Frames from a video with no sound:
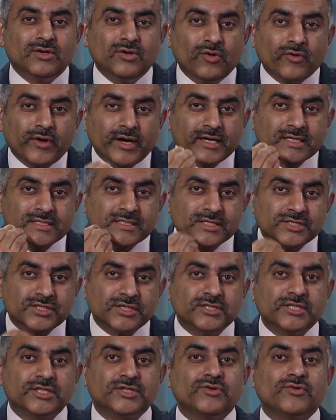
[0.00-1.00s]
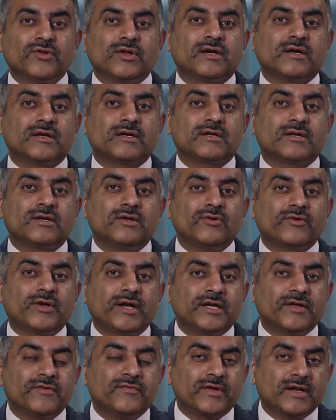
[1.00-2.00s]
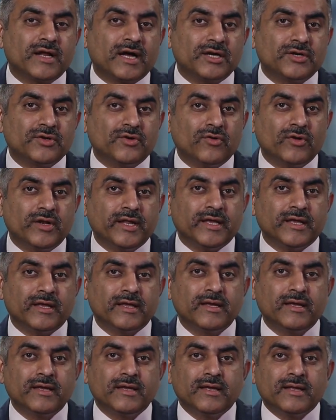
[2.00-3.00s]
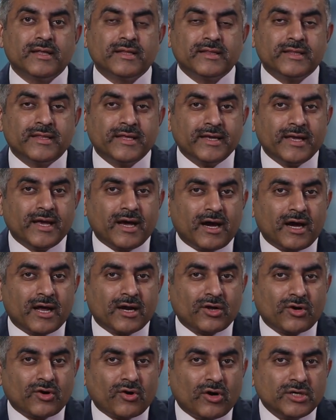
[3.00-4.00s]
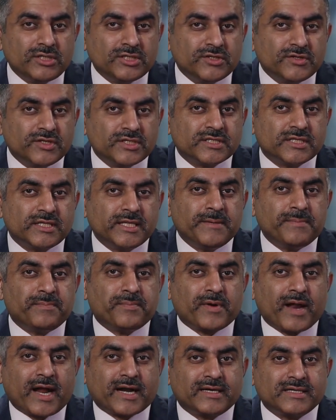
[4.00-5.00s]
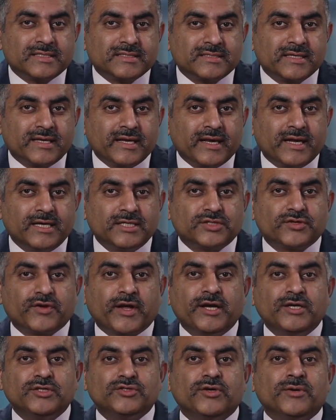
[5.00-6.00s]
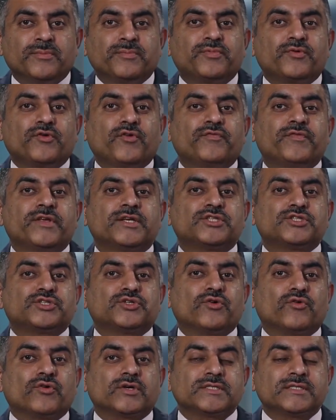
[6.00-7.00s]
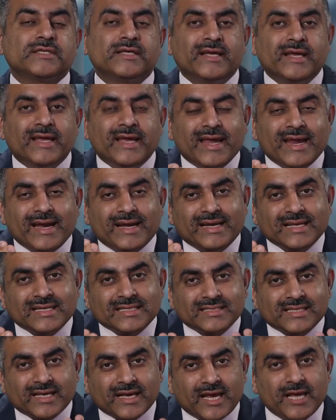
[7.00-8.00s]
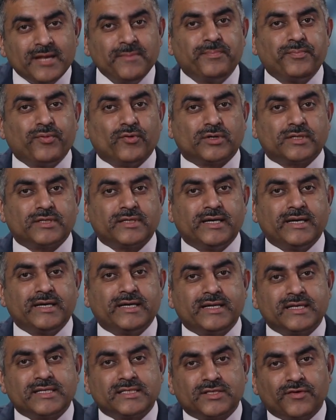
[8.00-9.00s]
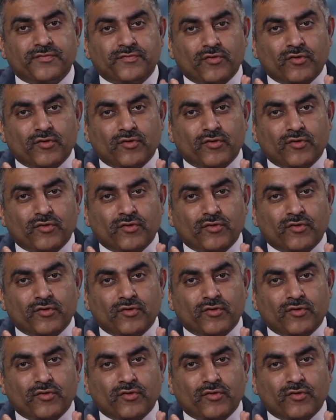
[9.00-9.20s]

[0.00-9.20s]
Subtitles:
Look at a Sachin Tendulkar, look at a Virat Kohli. They are continuously practicing and trying to improve their strokes. It is the input, it is the